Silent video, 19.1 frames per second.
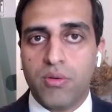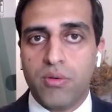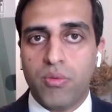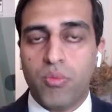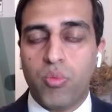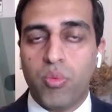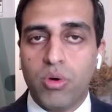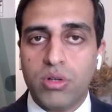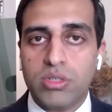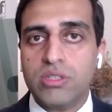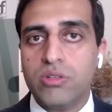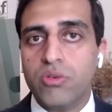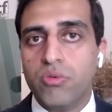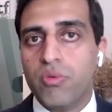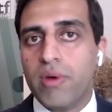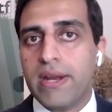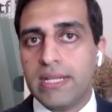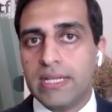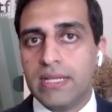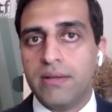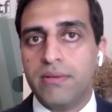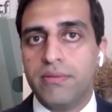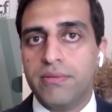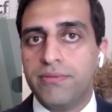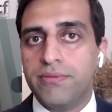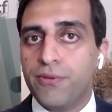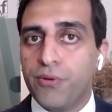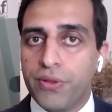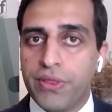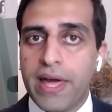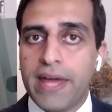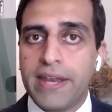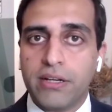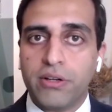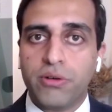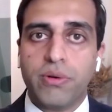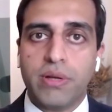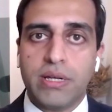wasn't ready for
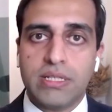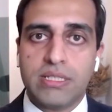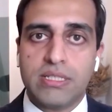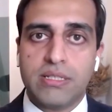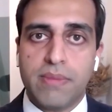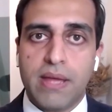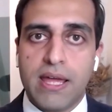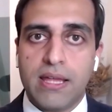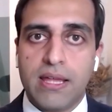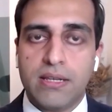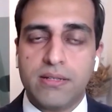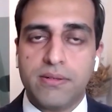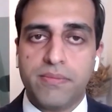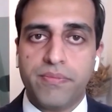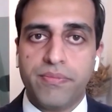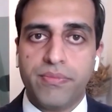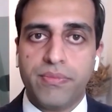that increased demand.